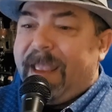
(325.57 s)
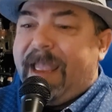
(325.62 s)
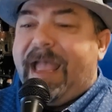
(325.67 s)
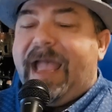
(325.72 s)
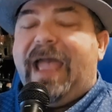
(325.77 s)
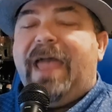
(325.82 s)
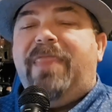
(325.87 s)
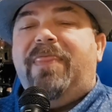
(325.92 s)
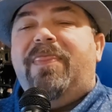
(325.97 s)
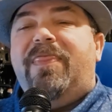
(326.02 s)

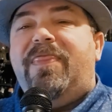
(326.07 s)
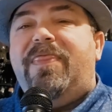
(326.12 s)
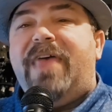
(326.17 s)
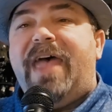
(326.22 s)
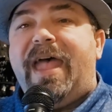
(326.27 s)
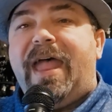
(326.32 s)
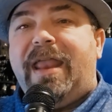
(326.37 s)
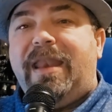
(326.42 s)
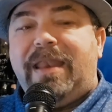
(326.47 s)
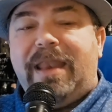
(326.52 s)
and
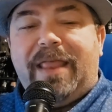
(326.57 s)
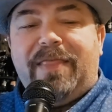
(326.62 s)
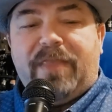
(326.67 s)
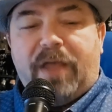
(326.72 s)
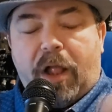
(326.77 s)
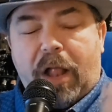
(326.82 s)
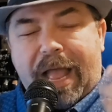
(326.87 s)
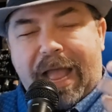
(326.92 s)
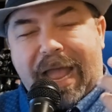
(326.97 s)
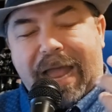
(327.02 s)
then
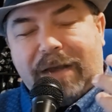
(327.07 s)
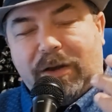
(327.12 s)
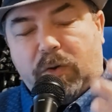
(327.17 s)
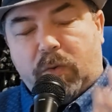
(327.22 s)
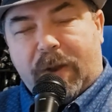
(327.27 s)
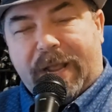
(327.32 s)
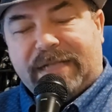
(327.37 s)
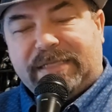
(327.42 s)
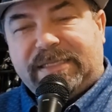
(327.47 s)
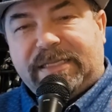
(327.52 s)
they'll add
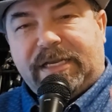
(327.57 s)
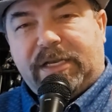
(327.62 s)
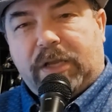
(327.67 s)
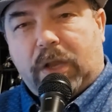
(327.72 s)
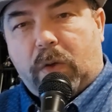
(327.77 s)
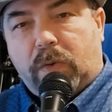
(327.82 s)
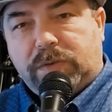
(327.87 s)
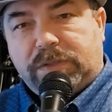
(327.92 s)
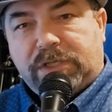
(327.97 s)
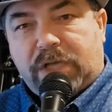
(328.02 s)
grants and
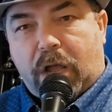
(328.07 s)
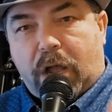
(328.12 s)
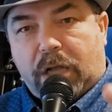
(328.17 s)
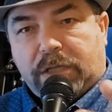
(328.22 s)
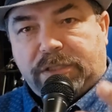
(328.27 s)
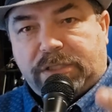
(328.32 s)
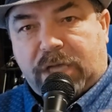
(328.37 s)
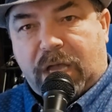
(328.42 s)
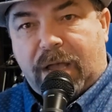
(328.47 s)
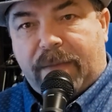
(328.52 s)
loans on
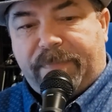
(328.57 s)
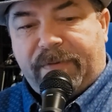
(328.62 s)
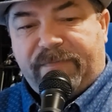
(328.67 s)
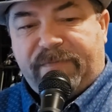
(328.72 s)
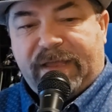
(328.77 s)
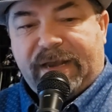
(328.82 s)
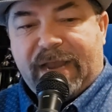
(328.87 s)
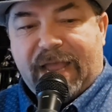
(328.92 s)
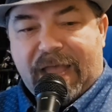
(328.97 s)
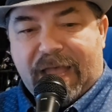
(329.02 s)
top of
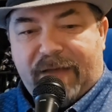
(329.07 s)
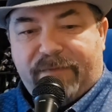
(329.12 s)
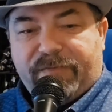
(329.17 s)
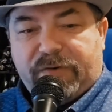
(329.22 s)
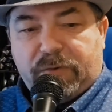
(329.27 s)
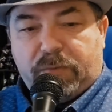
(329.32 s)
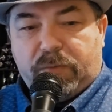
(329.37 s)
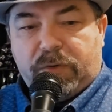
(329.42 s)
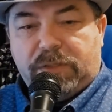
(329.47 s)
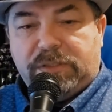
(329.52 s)
it
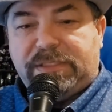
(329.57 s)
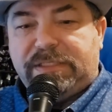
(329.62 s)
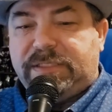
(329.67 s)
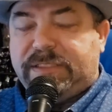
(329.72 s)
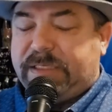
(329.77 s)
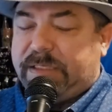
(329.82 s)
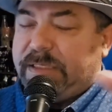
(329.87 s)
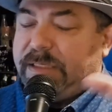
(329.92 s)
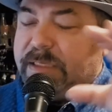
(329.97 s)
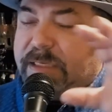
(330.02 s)
afterwards
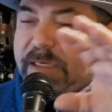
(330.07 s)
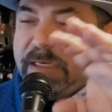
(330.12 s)
to